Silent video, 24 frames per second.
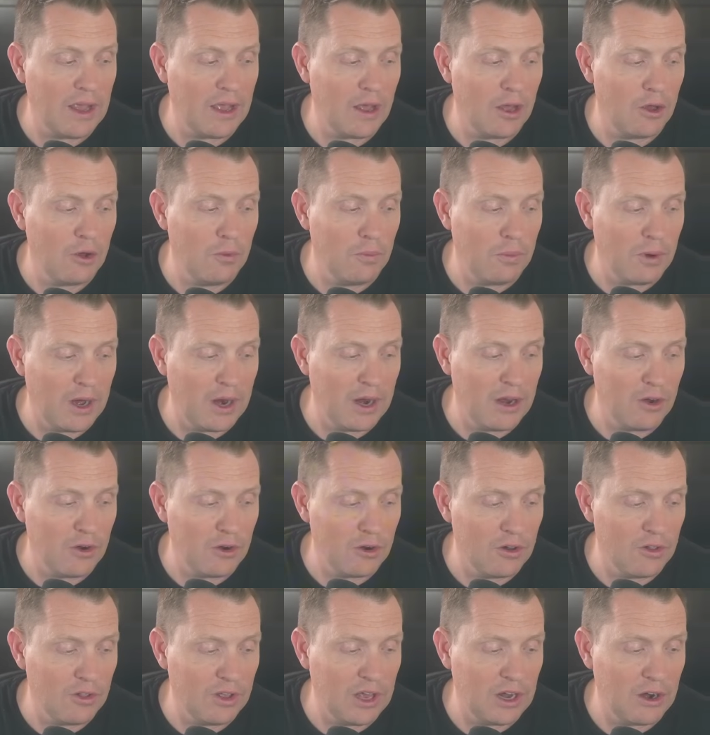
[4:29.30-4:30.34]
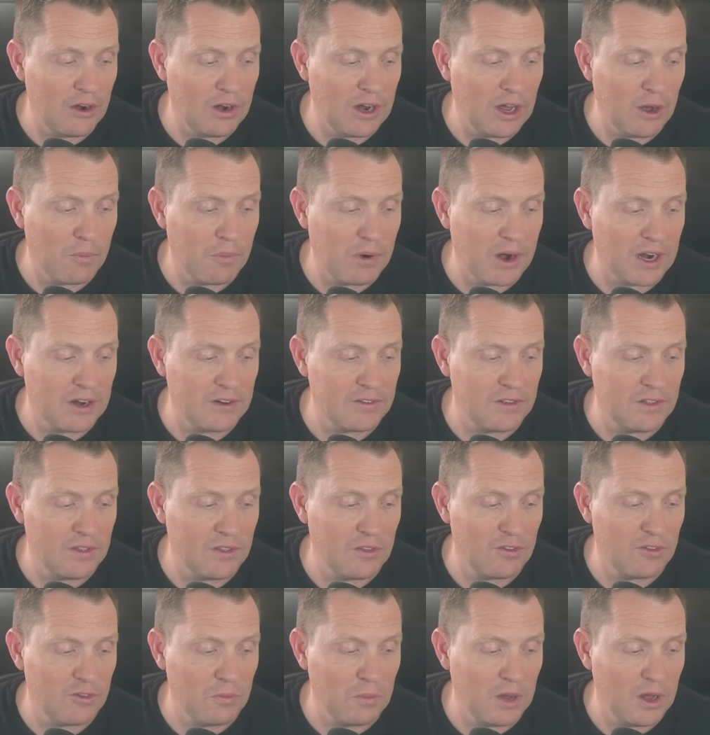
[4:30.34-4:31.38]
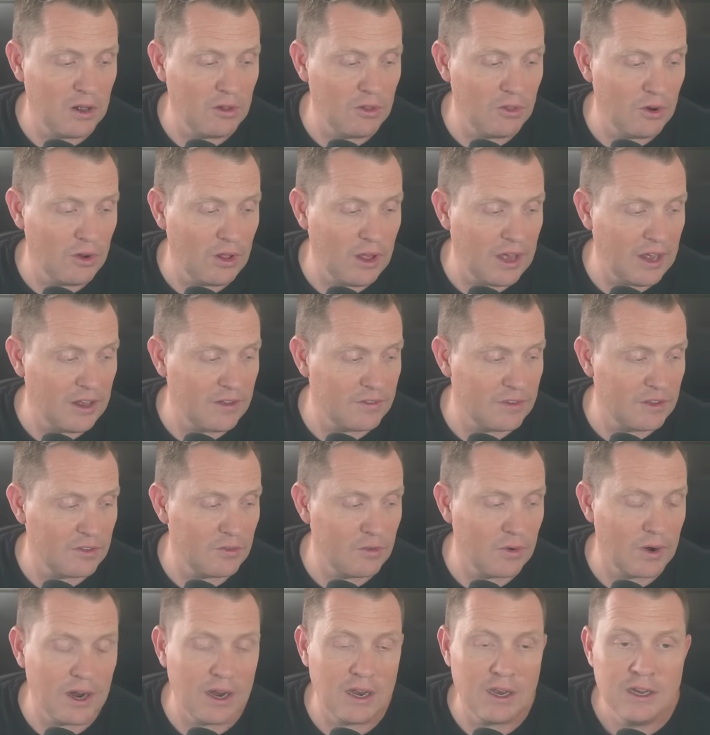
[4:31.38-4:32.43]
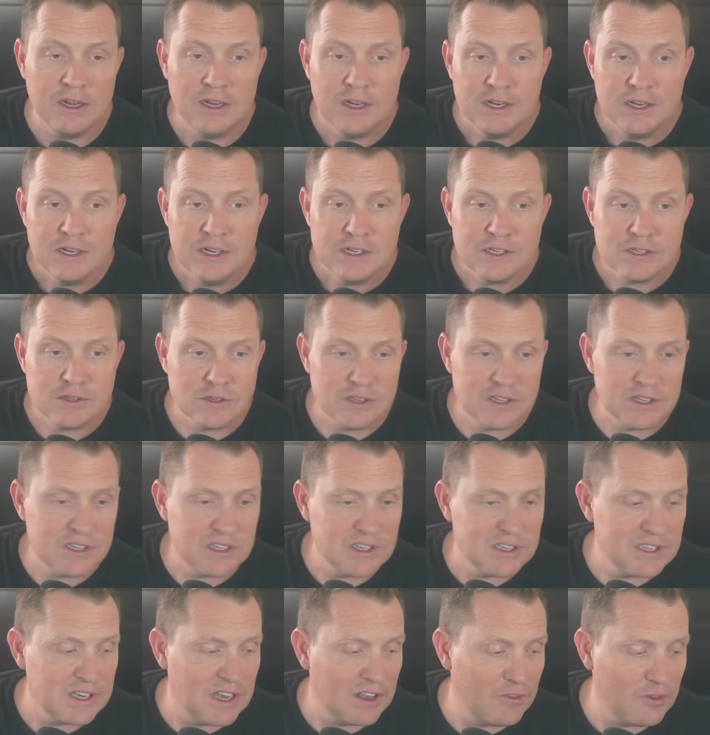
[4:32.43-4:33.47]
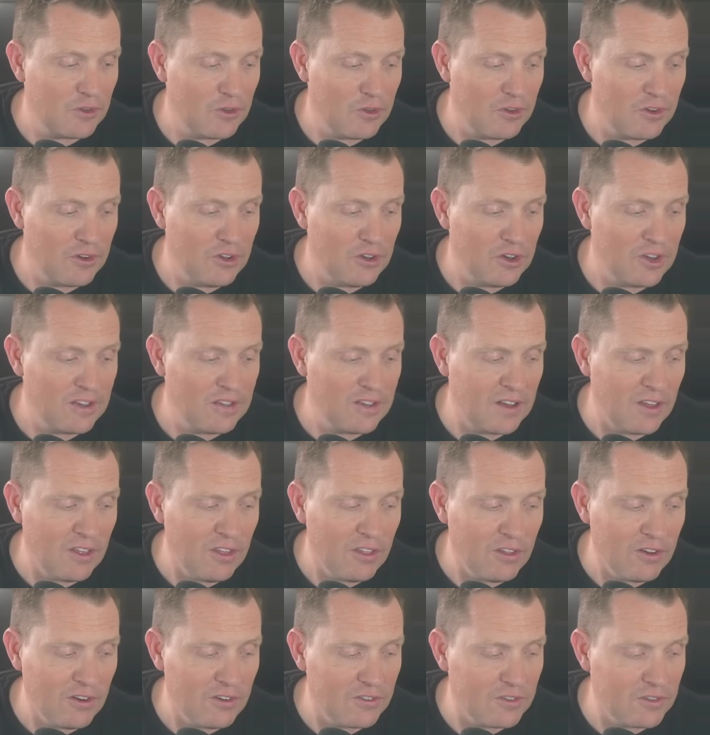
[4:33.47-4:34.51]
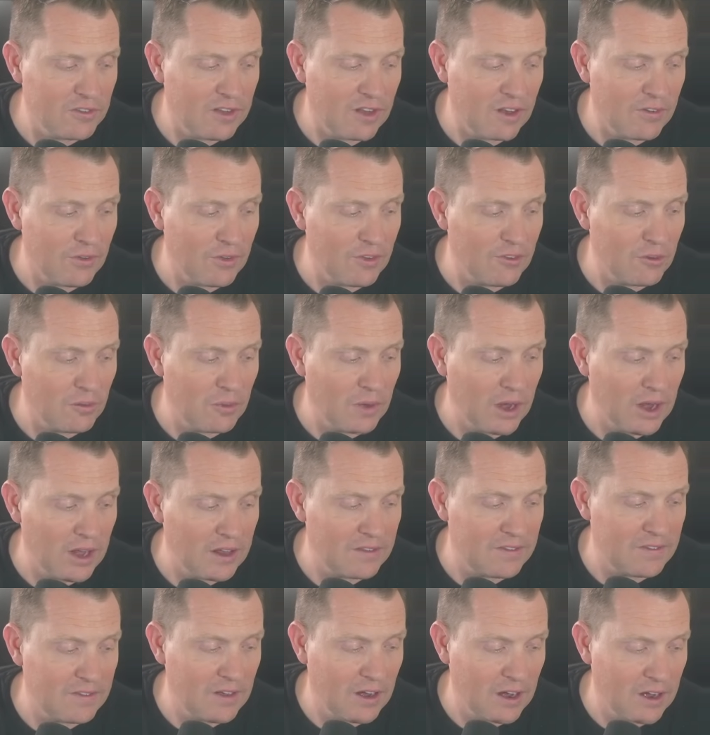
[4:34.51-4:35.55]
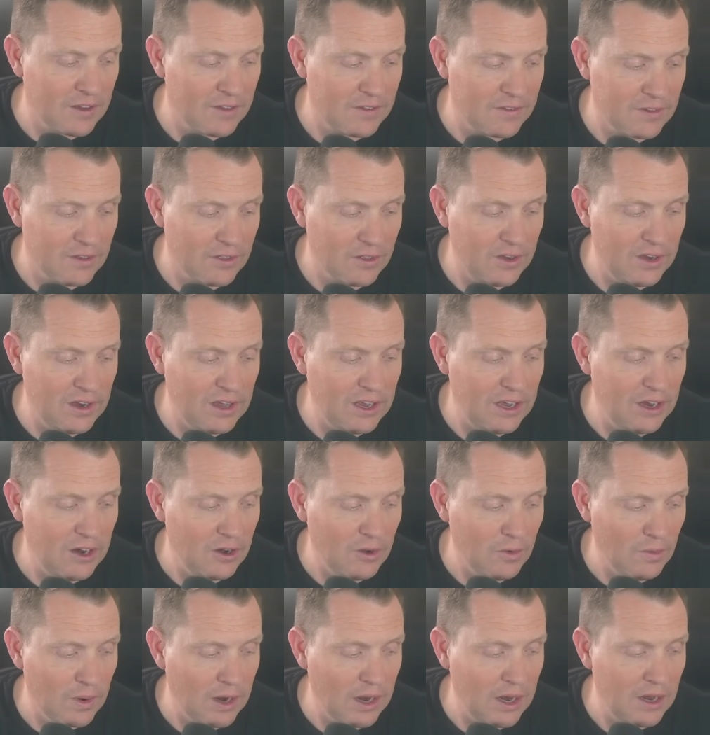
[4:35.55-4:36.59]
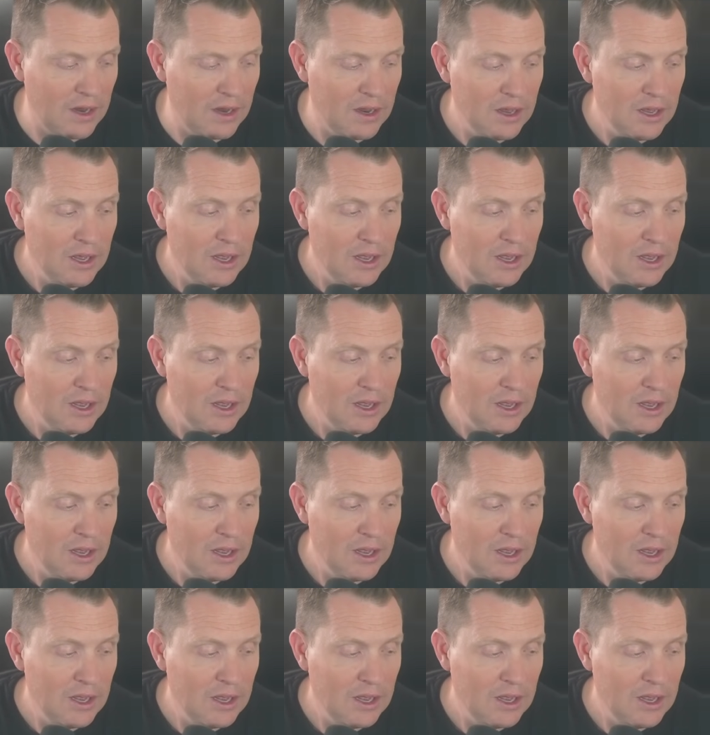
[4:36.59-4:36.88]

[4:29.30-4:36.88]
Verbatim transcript: who bought in early and are now practicing the smug little exits, right? So this is, and so that you can tell that there's definitely some hot hostility here, right?